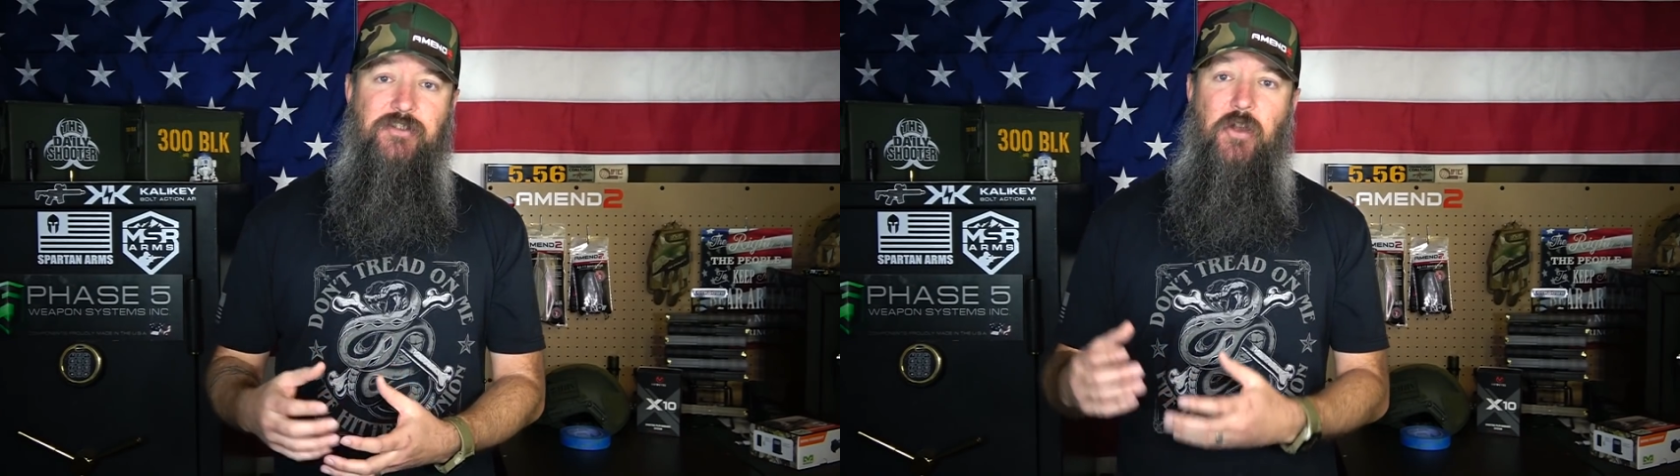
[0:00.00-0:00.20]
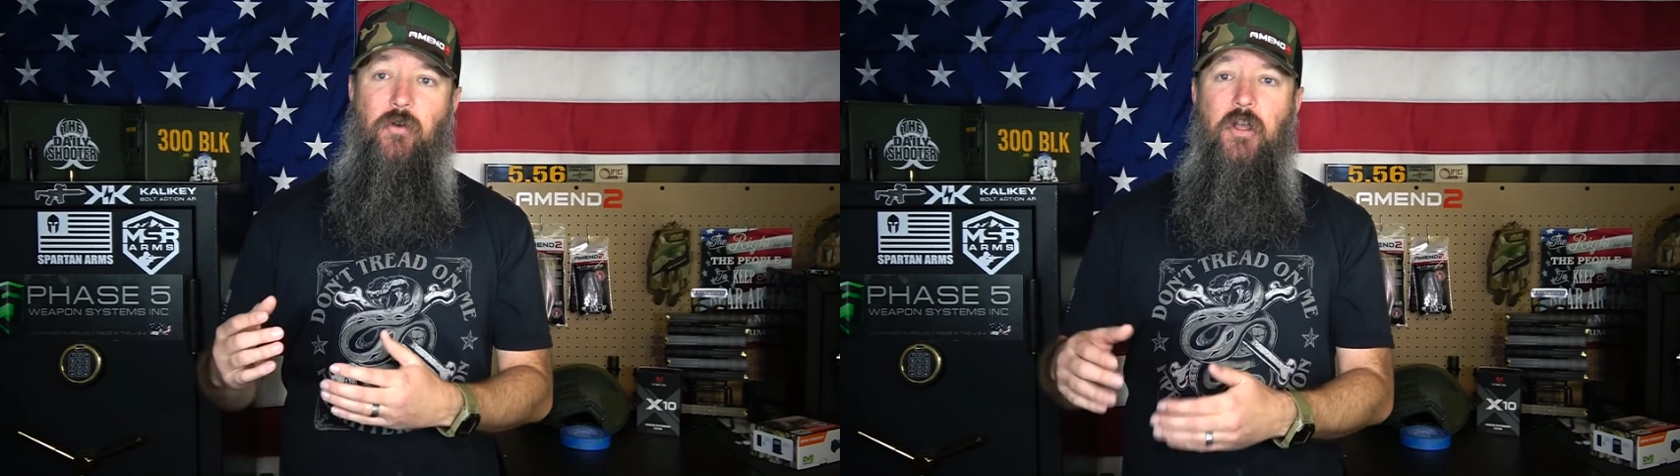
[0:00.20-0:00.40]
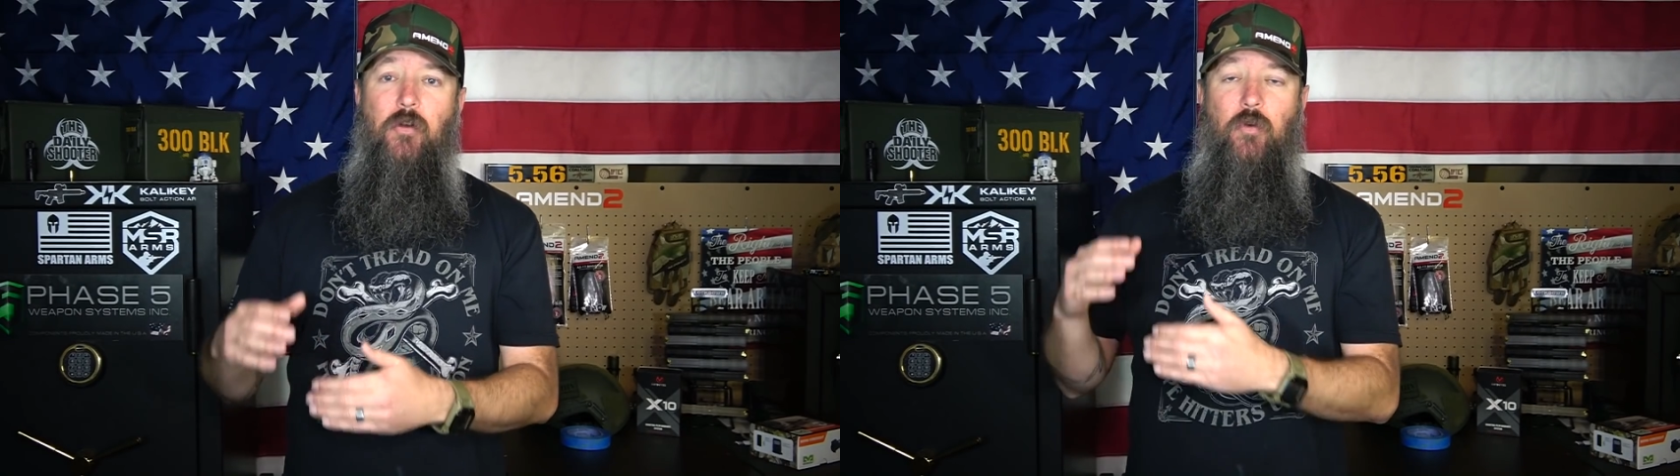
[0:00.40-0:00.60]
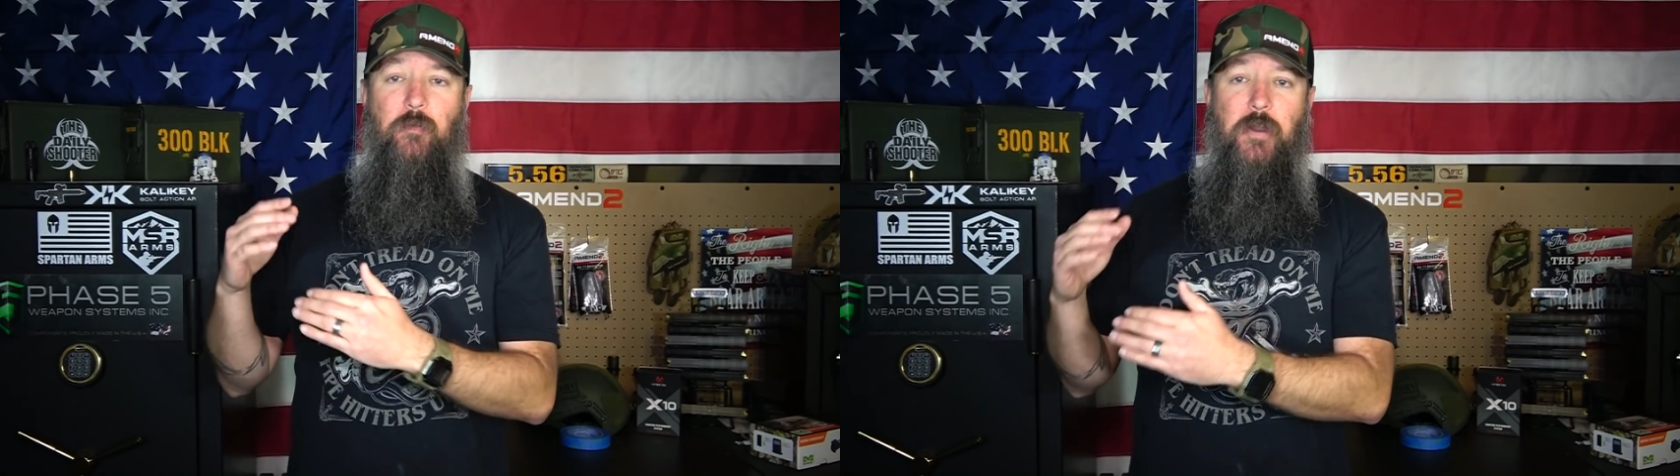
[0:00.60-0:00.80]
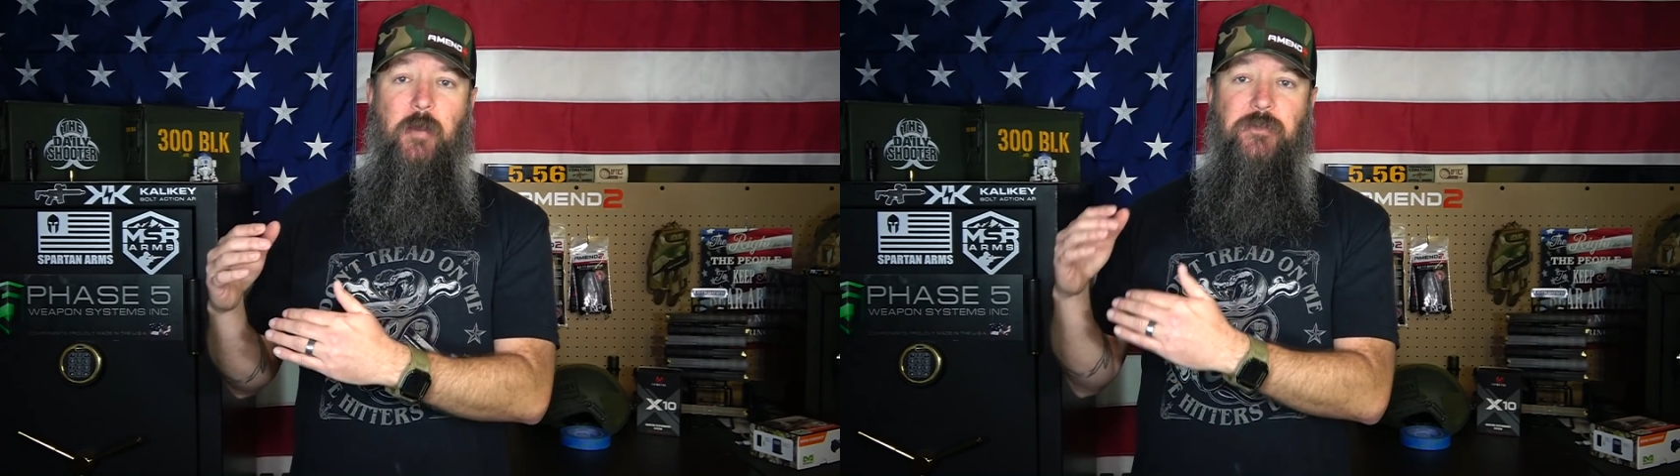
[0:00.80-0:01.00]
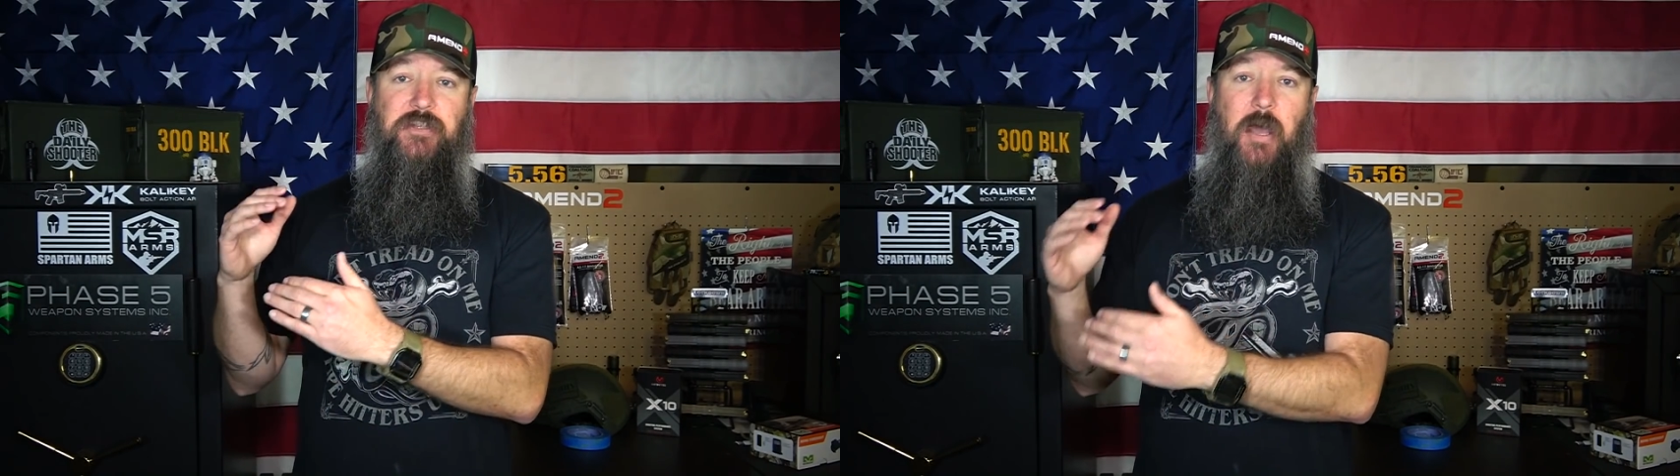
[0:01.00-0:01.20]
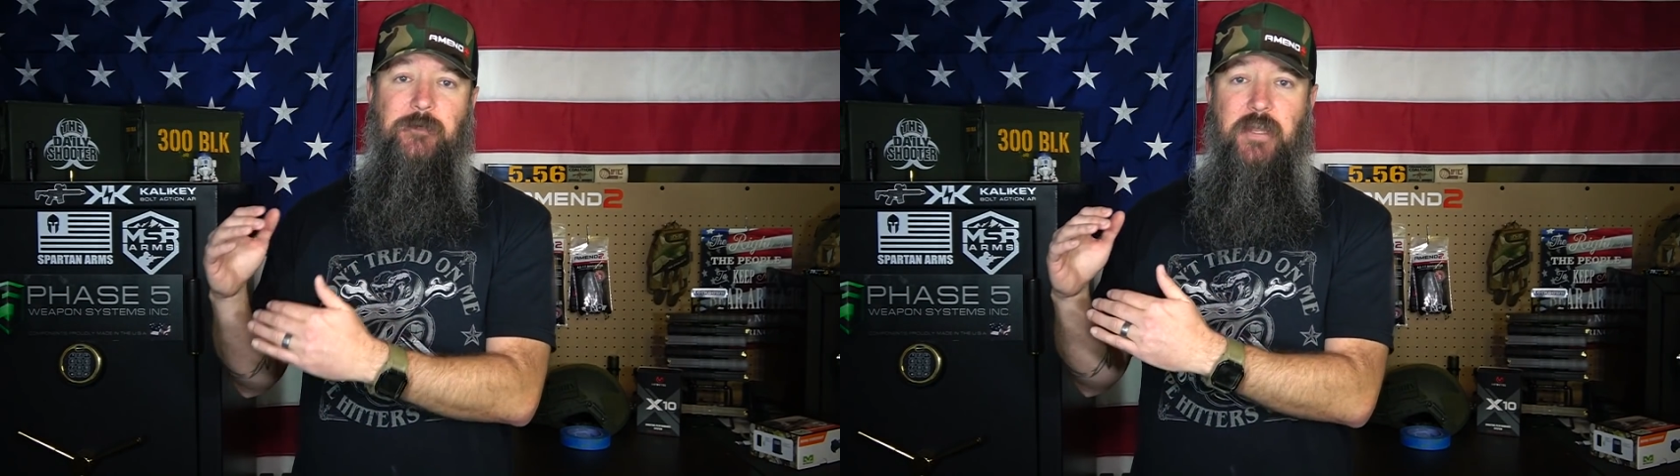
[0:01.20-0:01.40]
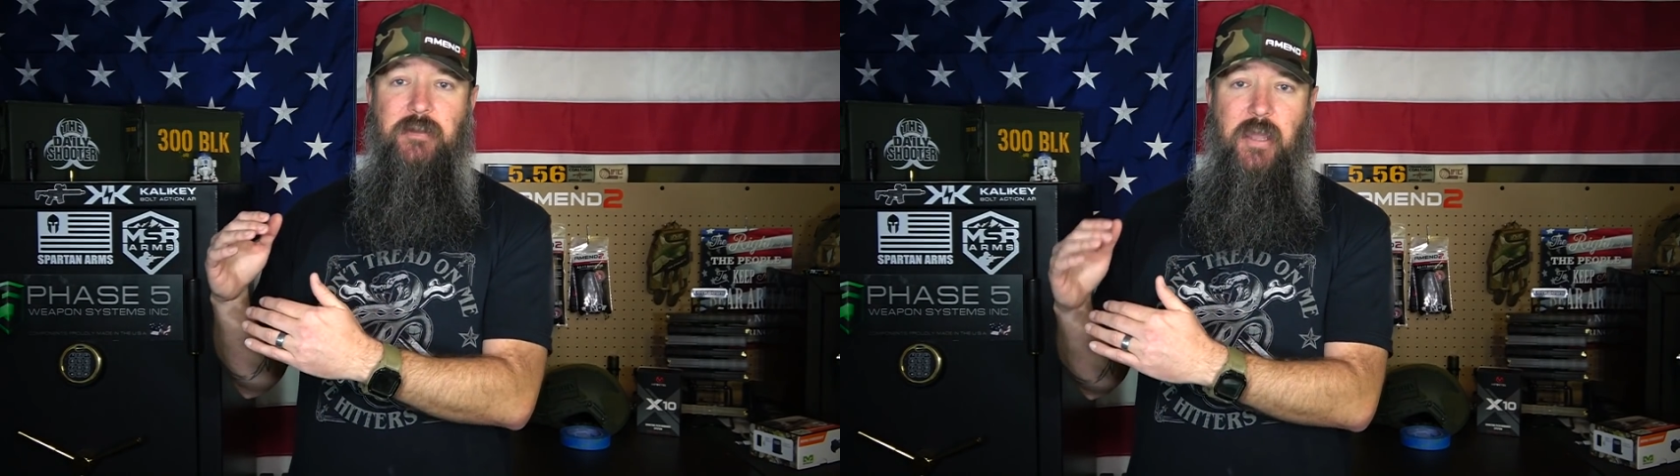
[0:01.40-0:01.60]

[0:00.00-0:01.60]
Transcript: So we'll put up the top ten